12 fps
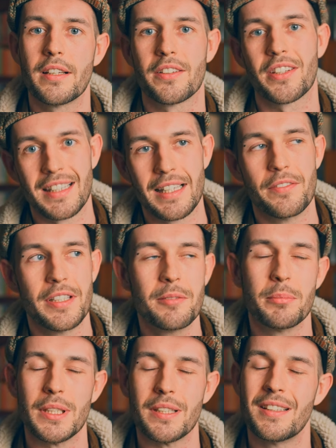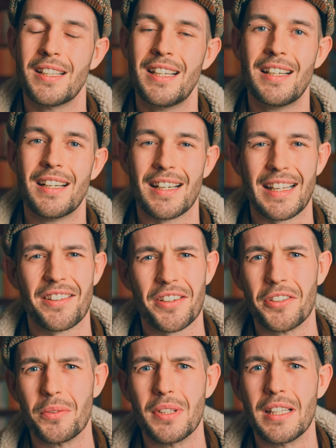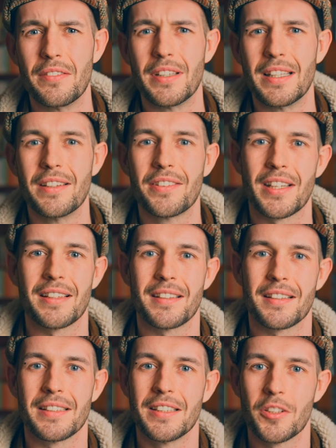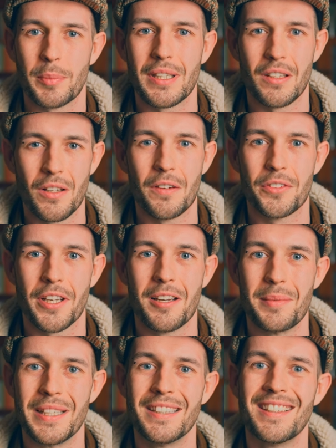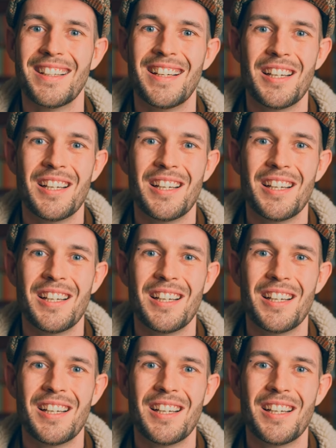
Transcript: I say live in, but I guess I do live in this technically. I spend a lot of time here.